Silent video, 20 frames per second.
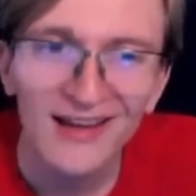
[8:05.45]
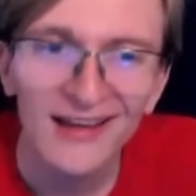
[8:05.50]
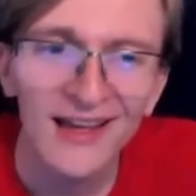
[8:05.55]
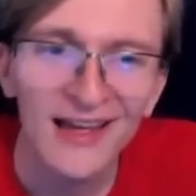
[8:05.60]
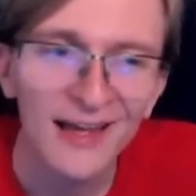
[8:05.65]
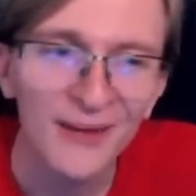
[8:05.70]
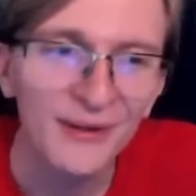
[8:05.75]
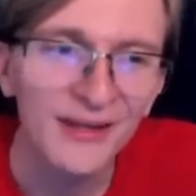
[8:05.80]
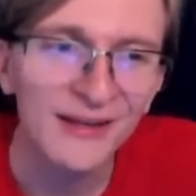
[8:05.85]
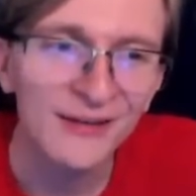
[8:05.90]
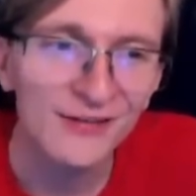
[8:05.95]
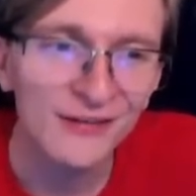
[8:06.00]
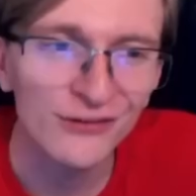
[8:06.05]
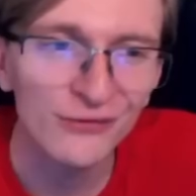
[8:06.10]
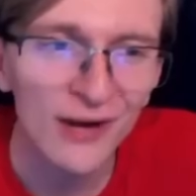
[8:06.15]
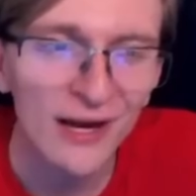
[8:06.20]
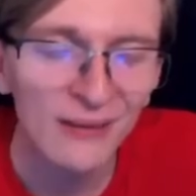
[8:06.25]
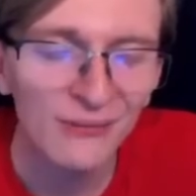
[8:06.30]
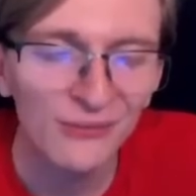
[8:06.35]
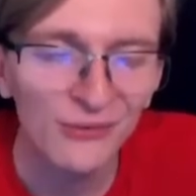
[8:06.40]
and we can just
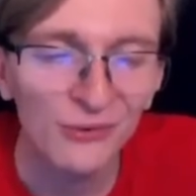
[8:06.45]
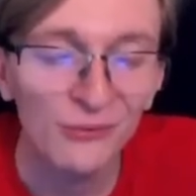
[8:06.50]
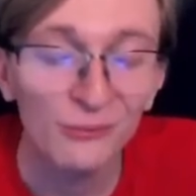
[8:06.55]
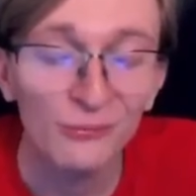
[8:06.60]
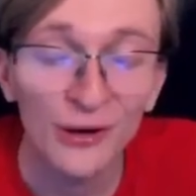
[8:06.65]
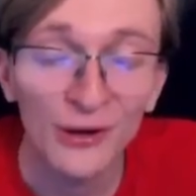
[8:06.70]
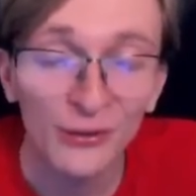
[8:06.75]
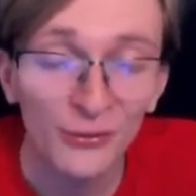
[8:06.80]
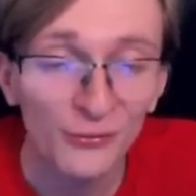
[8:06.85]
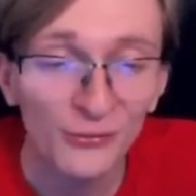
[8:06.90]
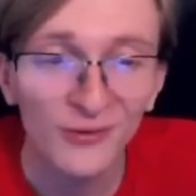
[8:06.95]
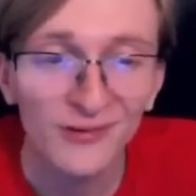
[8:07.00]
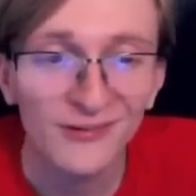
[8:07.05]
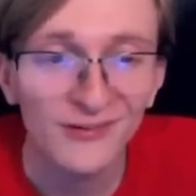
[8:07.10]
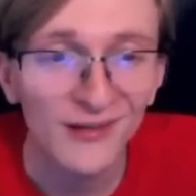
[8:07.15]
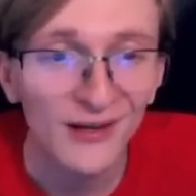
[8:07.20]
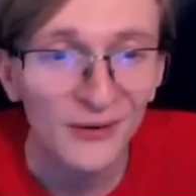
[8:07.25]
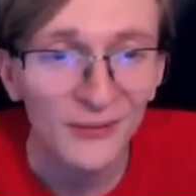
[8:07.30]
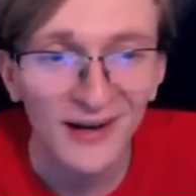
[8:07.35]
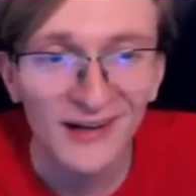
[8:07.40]
Dragon Breath through this
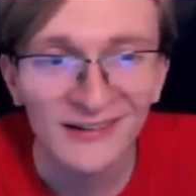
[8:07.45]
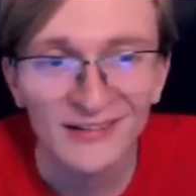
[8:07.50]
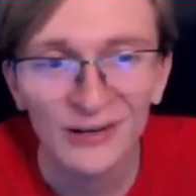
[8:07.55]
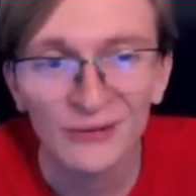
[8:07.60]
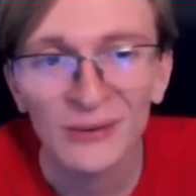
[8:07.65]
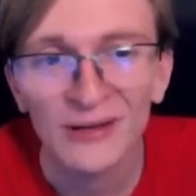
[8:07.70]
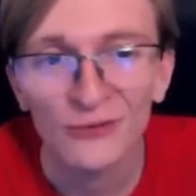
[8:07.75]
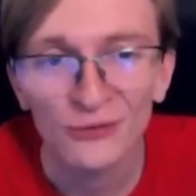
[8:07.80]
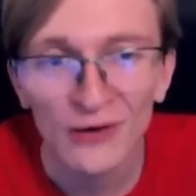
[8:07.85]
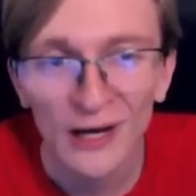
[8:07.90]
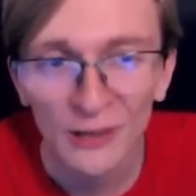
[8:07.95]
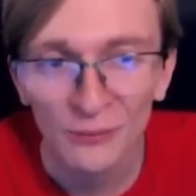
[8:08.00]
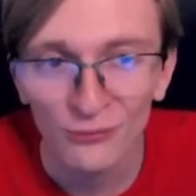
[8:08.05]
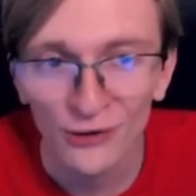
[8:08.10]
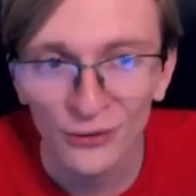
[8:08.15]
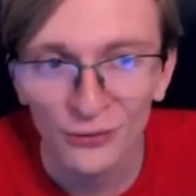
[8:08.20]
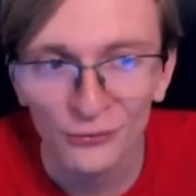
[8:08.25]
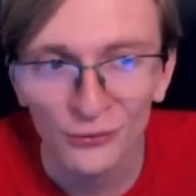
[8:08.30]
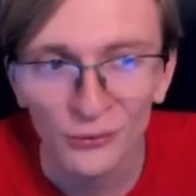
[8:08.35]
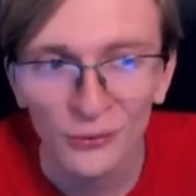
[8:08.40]
Quagsire, we can Dragon
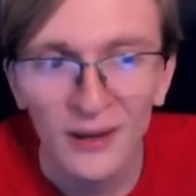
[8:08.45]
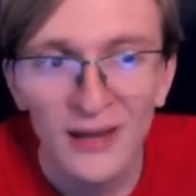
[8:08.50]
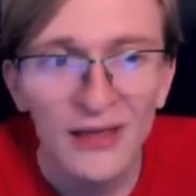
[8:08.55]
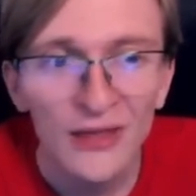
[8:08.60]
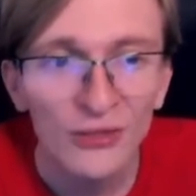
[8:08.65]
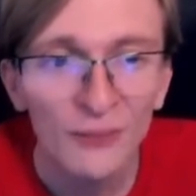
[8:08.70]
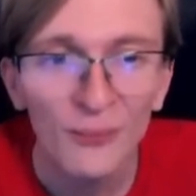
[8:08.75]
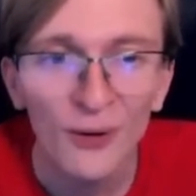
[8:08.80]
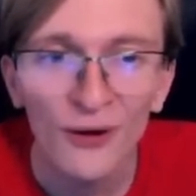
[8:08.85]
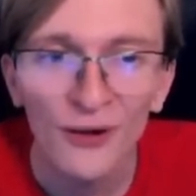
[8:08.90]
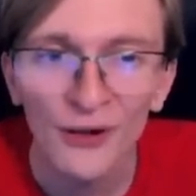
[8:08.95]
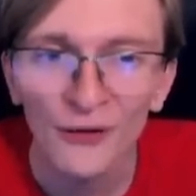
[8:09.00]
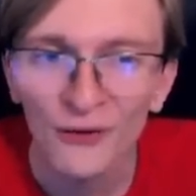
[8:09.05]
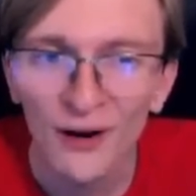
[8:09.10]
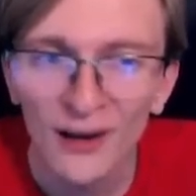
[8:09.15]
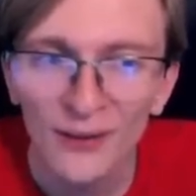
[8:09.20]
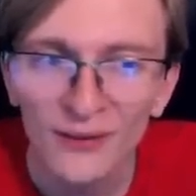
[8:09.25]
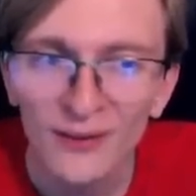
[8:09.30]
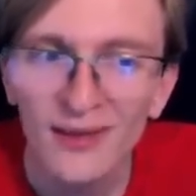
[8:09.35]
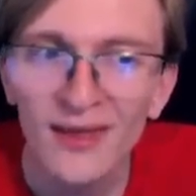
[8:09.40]
Breath through the
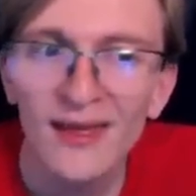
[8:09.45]
Poliwrath,